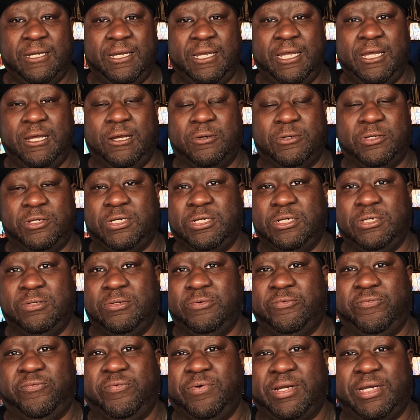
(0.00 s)
hell, you could
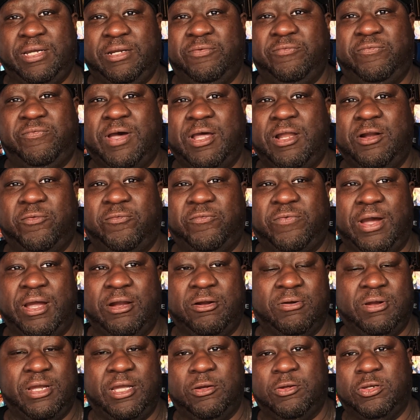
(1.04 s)
do a freaking Final Fight,
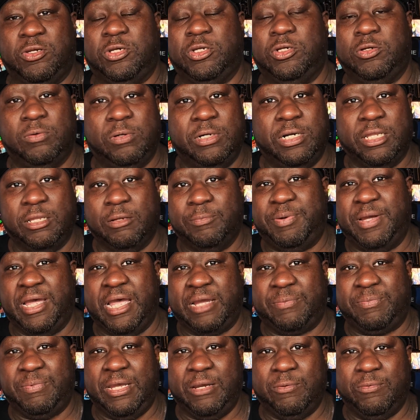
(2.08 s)
or hell, you could do another
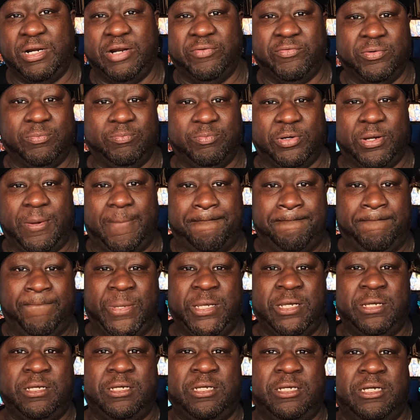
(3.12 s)
Pac-Man, whatever. But
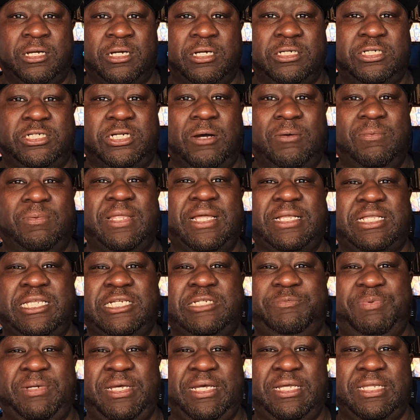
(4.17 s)
don't let
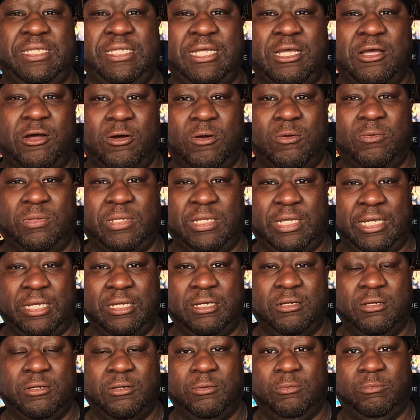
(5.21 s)
this be the
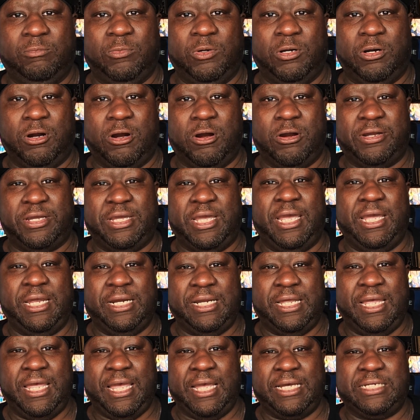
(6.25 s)
only
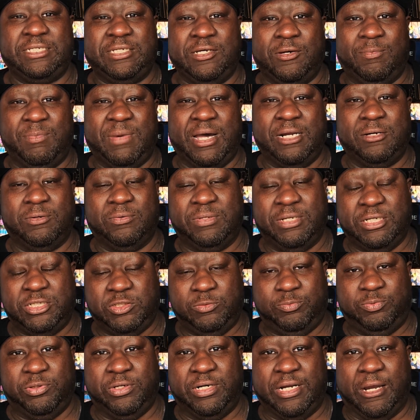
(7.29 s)
Arcade XL model that
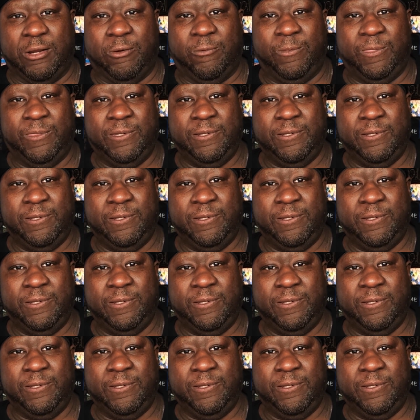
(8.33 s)
you put out.